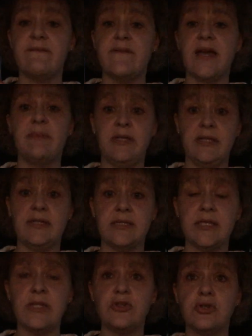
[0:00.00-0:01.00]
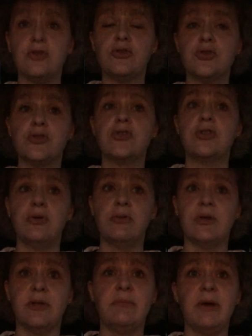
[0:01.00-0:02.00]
fabulous. It is so good.